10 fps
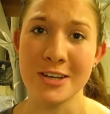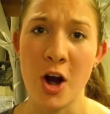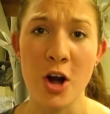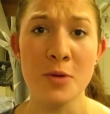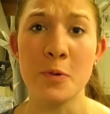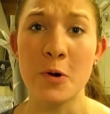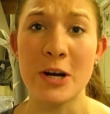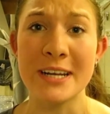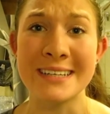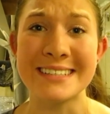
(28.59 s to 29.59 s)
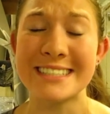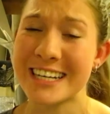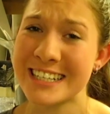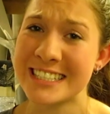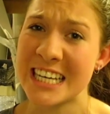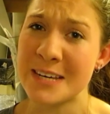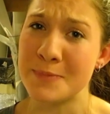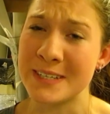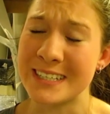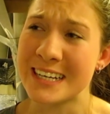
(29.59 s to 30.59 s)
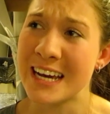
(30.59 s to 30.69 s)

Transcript: cardboard and duct tape and